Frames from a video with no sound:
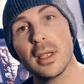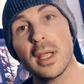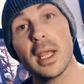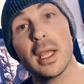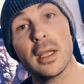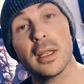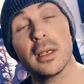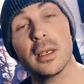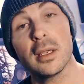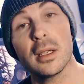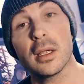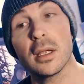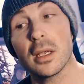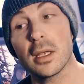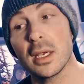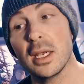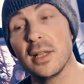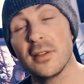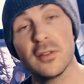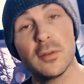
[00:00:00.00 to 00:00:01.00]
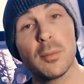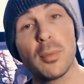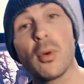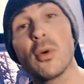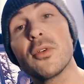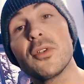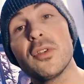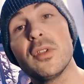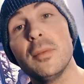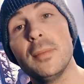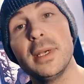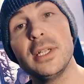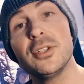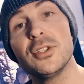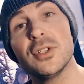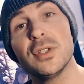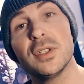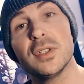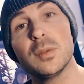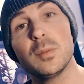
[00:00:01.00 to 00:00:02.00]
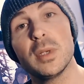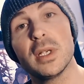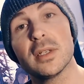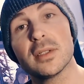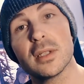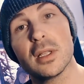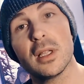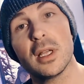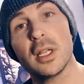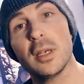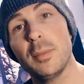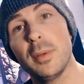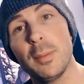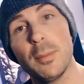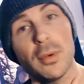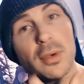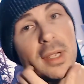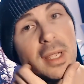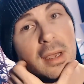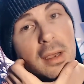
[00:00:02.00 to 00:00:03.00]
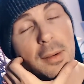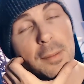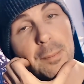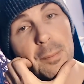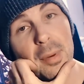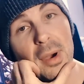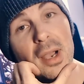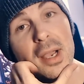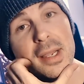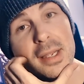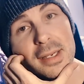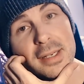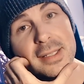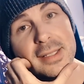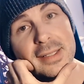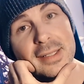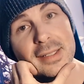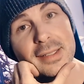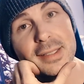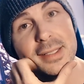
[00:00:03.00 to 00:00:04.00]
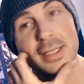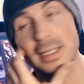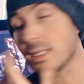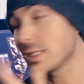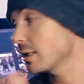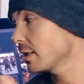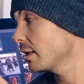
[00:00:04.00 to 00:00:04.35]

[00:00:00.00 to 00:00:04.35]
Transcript: And it's important to mention this because a lot of people buy a Cintiq